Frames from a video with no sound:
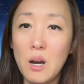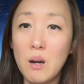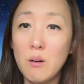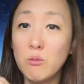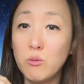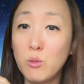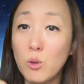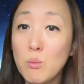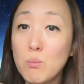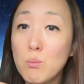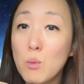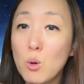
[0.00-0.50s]

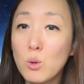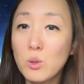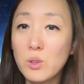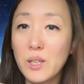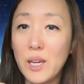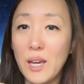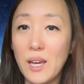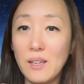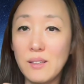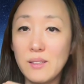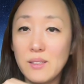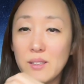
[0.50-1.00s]
For most
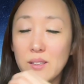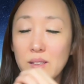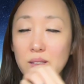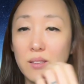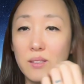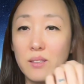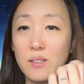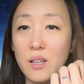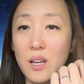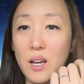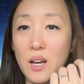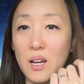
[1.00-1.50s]

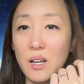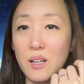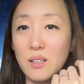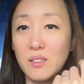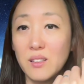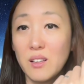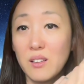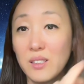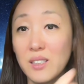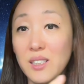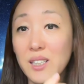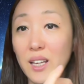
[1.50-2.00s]
cases,
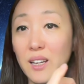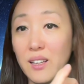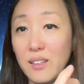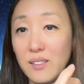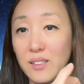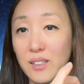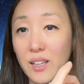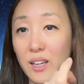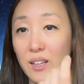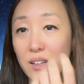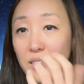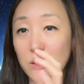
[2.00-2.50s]
the steady
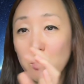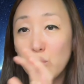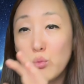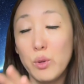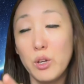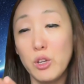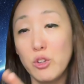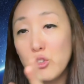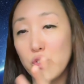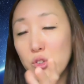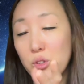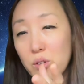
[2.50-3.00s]
state is
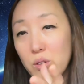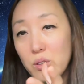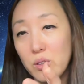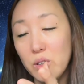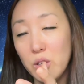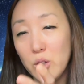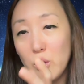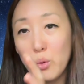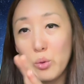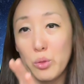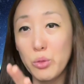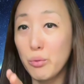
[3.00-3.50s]
reached
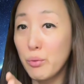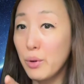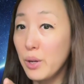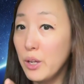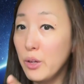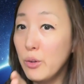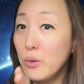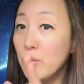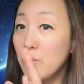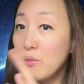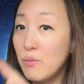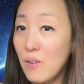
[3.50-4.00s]
3
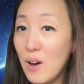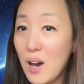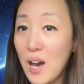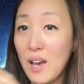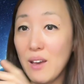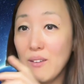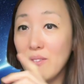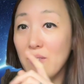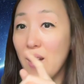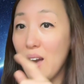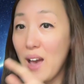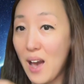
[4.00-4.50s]
to
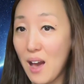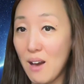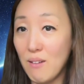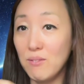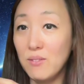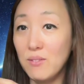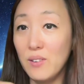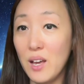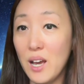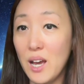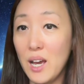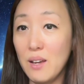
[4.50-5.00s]
5
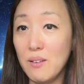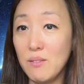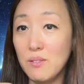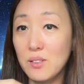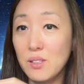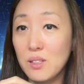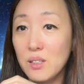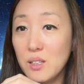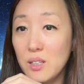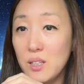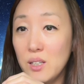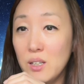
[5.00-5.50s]
half-lives
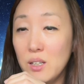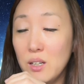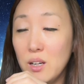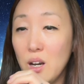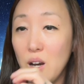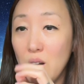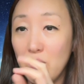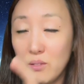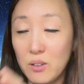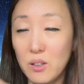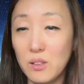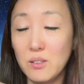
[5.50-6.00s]

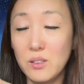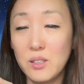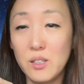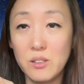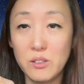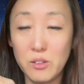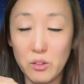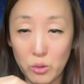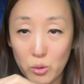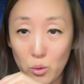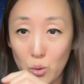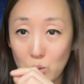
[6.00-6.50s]
of
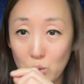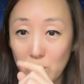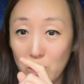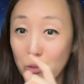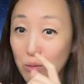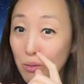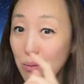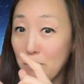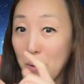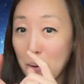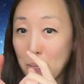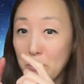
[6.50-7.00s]
consistent dosing.
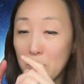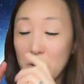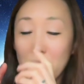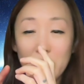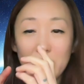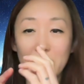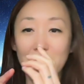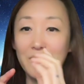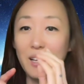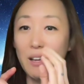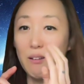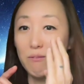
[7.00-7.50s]
Remember
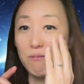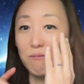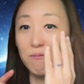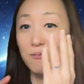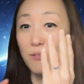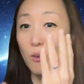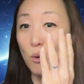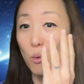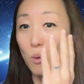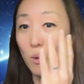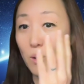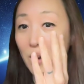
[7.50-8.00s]
that
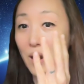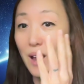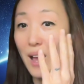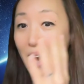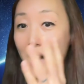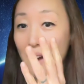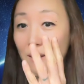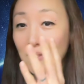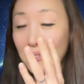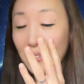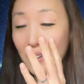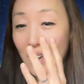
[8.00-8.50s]
4
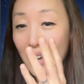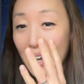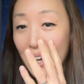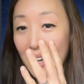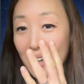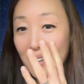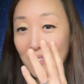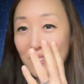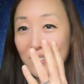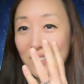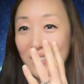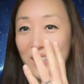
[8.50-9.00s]

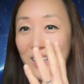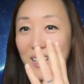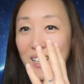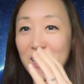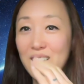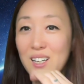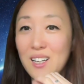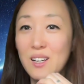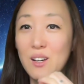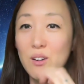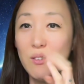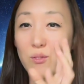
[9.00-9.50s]

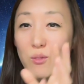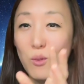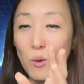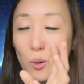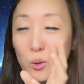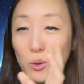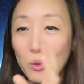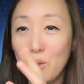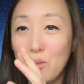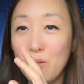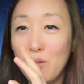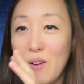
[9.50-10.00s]

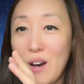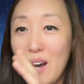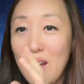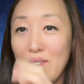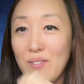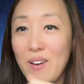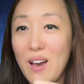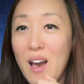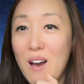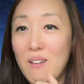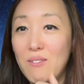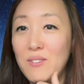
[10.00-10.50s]
to 5
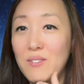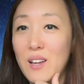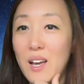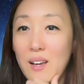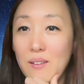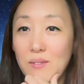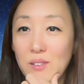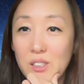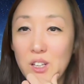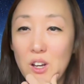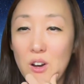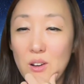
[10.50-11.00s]

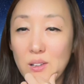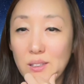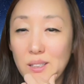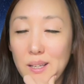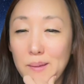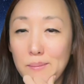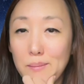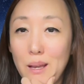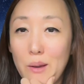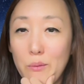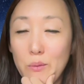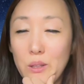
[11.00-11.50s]
half-lives
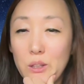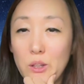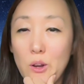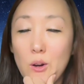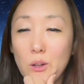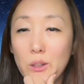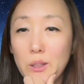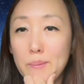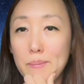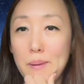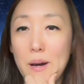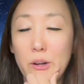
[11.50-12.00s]
concept that we
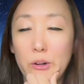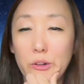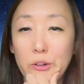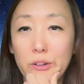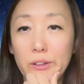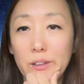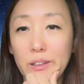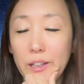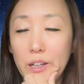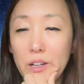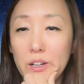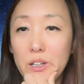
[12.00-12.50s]
talked about
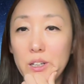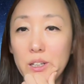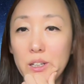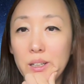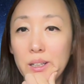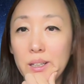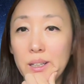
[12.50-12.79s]
earlier.